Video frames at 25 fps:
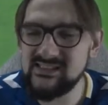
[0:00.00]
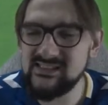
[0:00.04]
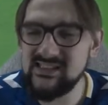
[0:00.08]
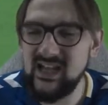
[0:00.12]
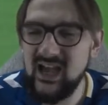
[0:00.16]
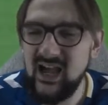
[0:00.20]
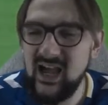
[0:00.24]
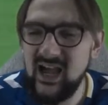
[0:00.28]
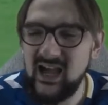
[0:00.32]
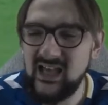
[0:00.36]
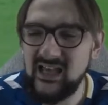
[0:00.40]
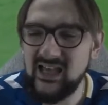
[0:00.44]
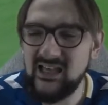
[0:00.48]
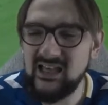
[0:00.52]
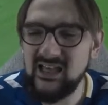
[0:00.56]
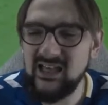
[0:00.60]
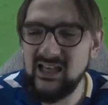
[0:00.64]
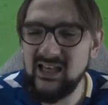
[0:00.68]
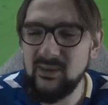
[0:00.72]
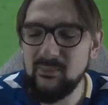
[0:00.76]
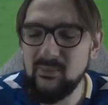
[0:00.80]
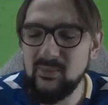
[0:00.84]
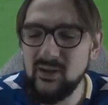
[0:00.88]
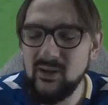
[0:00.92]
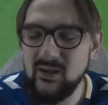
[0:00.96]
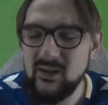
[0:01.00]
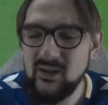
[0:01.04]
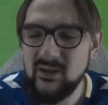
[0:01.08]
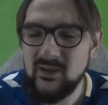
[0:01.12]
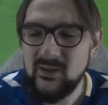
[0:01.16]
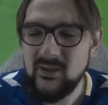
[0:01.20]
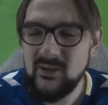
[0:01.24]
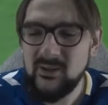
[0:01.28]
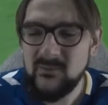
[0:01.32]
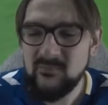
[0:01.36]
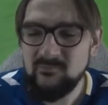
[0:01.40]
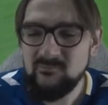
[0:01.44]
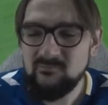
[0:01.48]
and I am
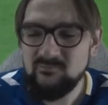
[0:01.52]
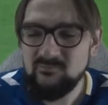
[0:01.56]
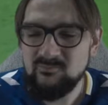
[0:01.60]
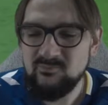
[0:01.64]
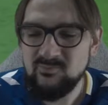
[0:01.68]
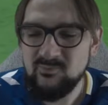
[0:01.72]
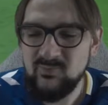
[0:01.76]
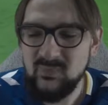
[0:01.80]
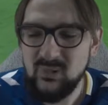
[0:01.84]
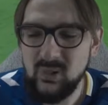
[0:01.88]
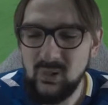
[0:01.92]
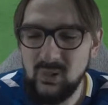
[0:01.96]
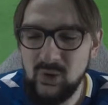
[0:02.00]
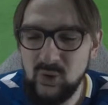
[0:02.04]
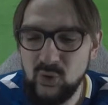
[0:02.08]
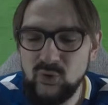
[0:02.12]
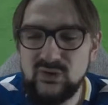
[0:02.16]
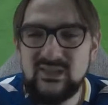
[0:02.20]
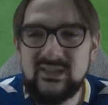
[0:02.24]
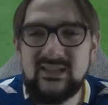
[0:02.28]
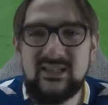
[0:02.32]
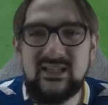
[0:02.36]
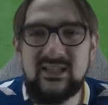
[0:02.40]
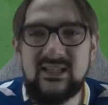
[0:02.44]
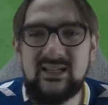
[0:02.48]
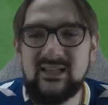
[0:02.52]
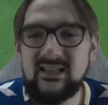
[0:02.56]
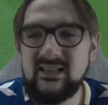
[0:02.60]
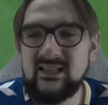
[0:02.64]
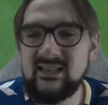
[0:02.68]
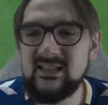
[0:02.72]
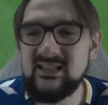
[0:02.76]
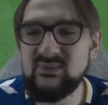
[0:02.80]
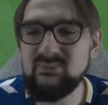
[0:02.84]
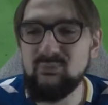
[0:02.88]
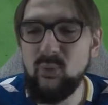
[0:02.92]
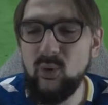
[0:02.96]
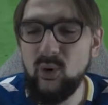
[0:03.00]
losing it at
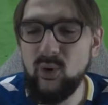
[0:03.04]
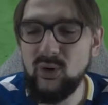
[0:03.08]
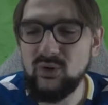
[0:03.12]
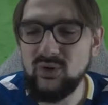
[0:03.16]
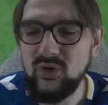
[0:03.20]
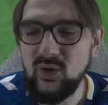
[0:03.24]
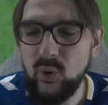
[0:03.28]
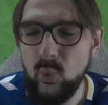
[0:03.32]
this point.